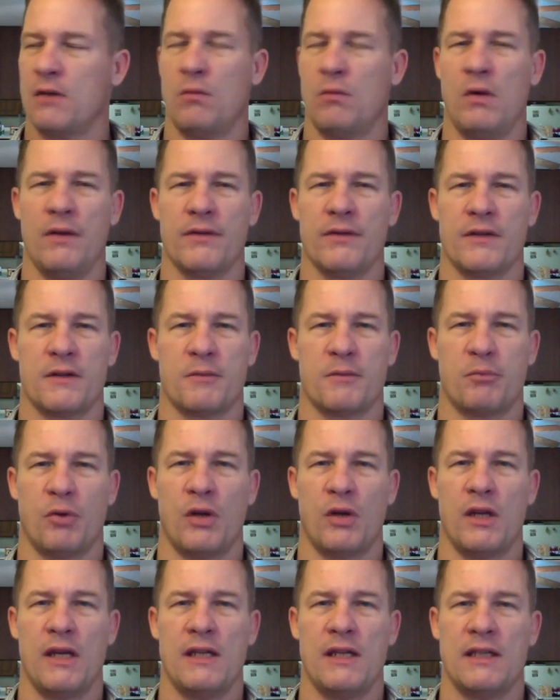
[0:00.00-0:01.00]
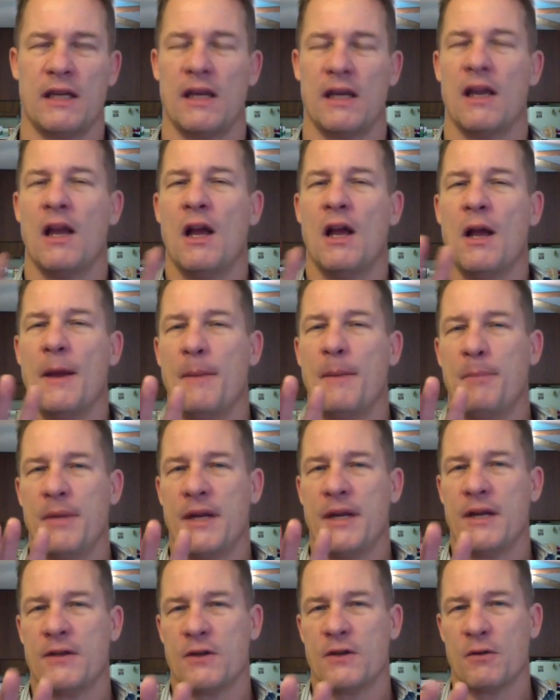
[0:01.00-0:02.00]
well, this is pretty easy,
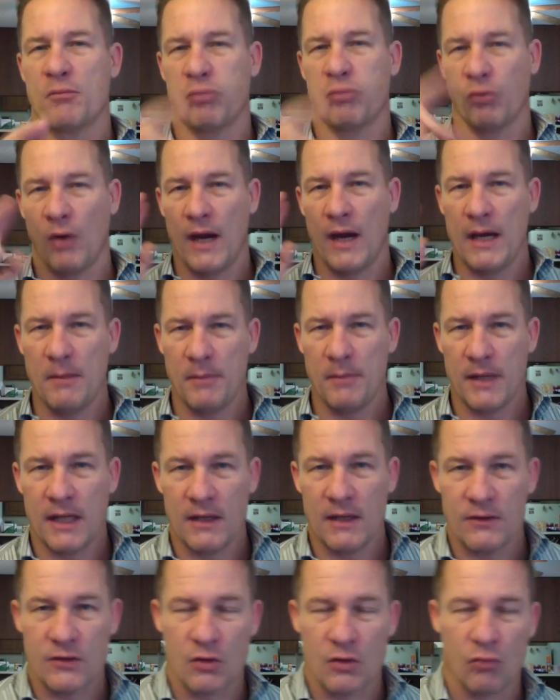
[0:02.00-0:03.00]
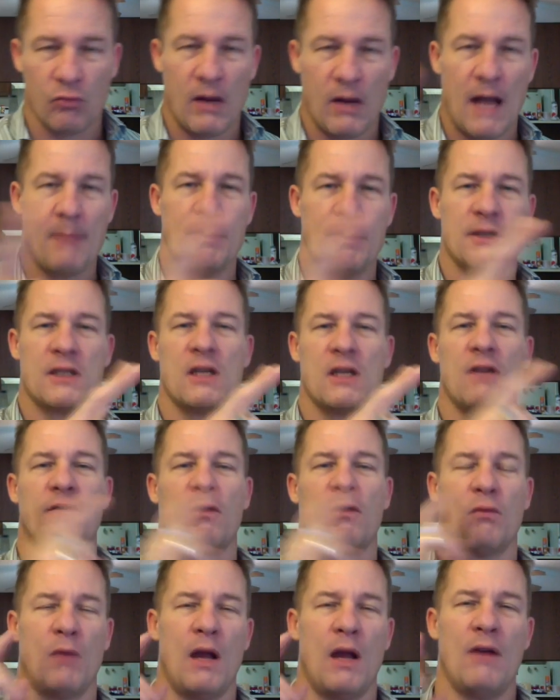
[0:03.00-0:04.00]
because your brain begins to wrap itself
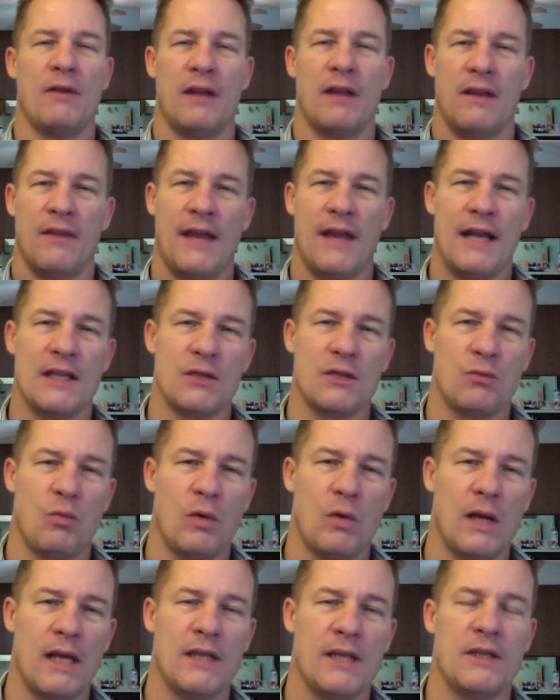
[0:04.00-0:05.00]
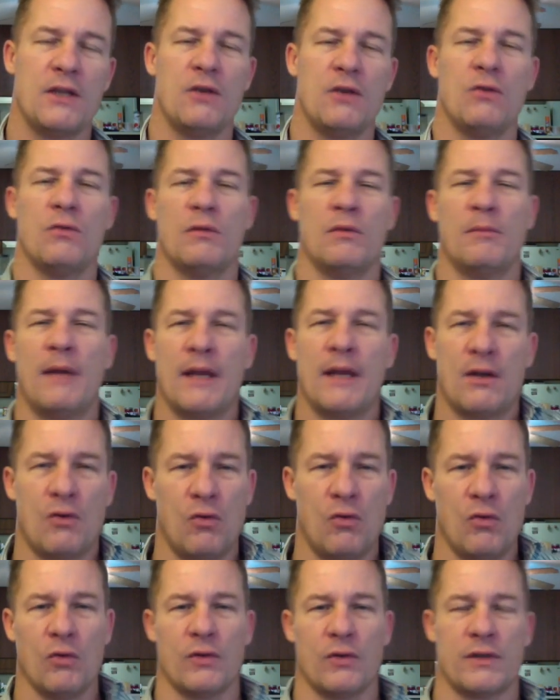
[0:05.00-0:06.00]
around it, and that's what I do in my
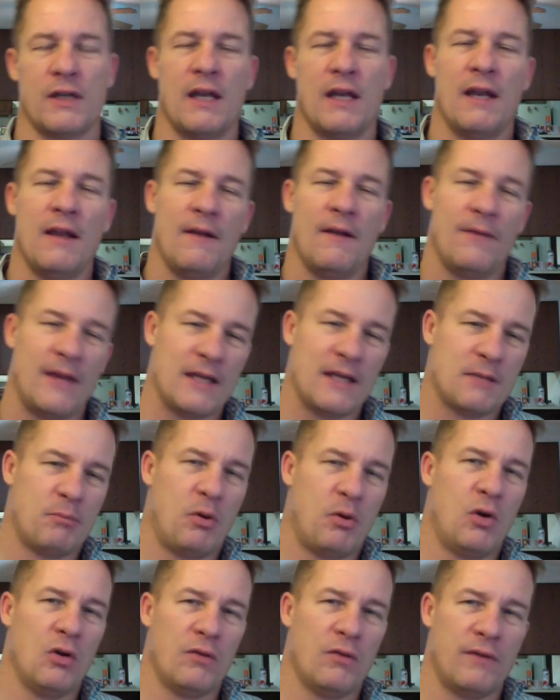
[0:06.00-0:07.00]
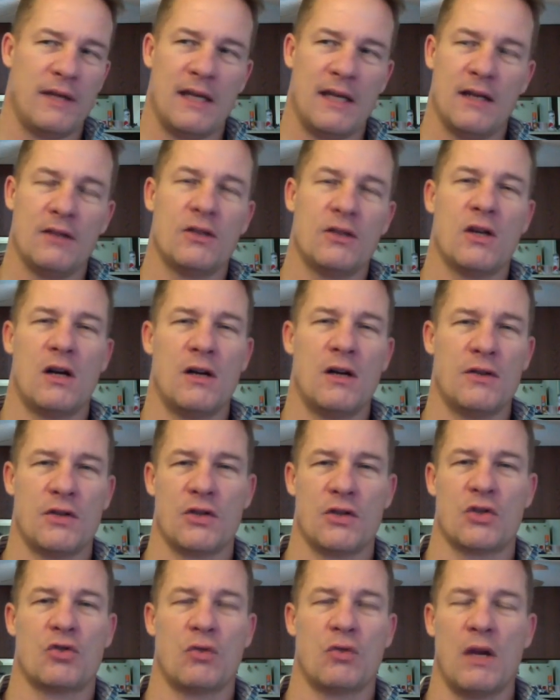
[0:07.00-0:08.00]
course. That's part of the
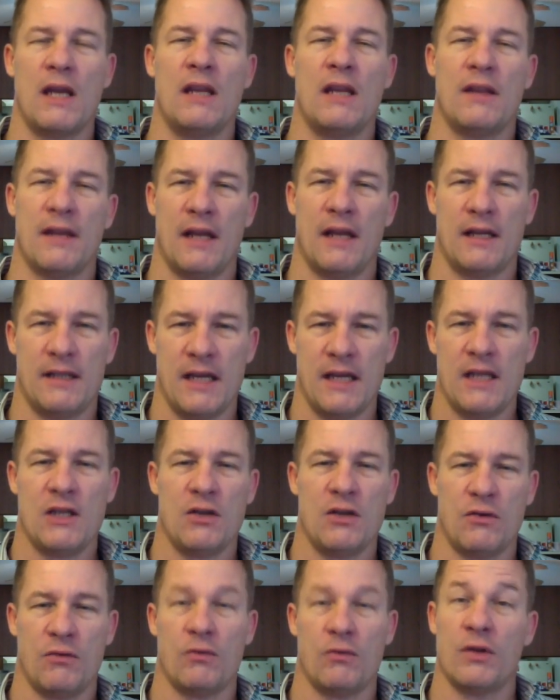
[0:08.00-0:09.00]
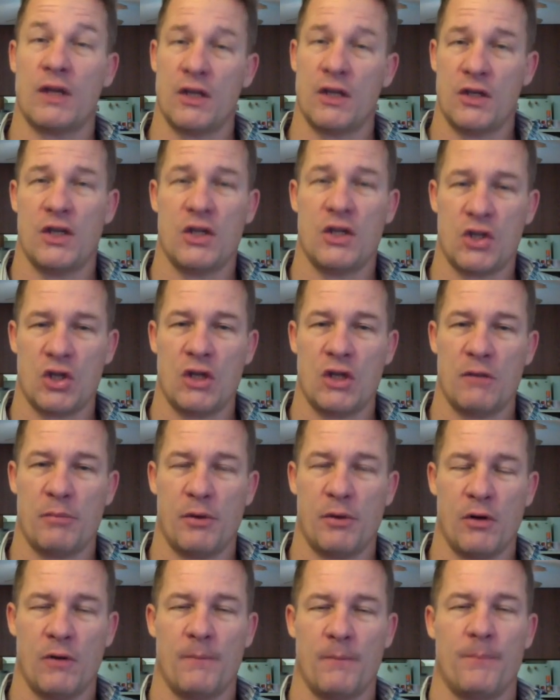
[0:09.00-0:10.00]
unconscious training that I take you through, the conditioning
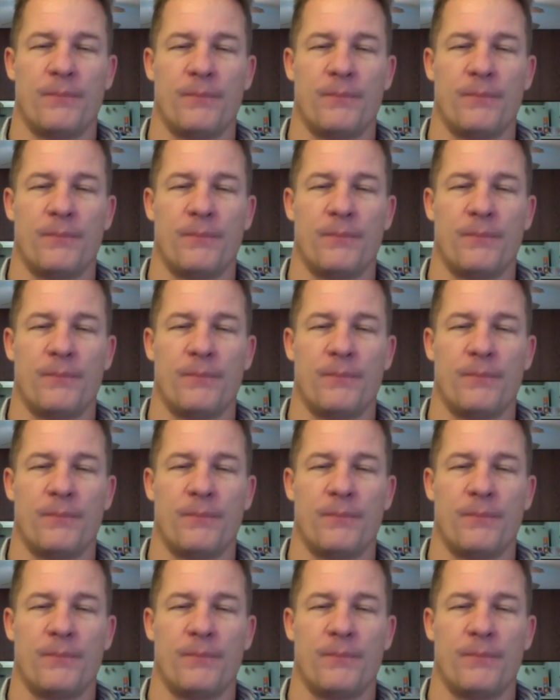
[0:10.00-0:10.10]
part.